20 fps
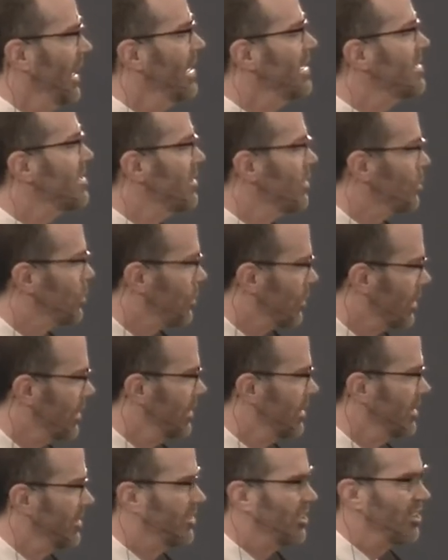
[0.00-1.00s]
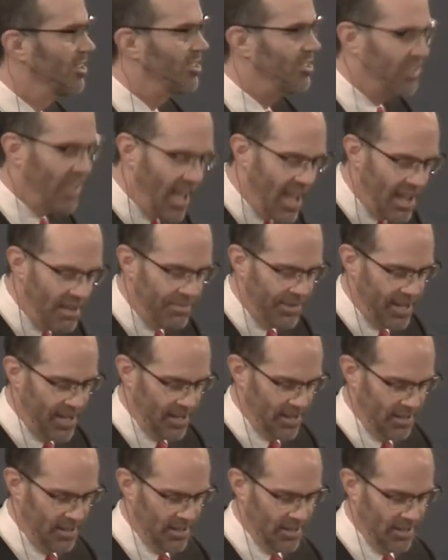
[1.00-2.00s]
into the world to save
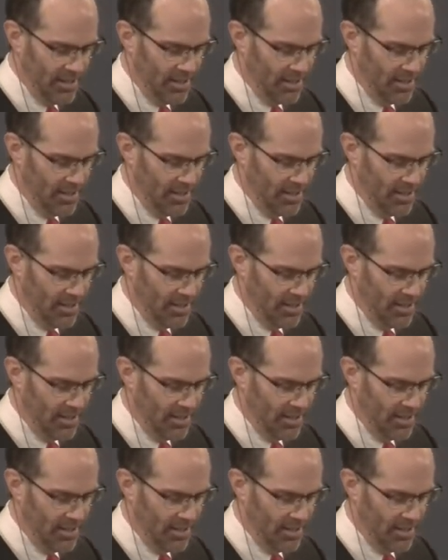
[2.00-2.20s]
it?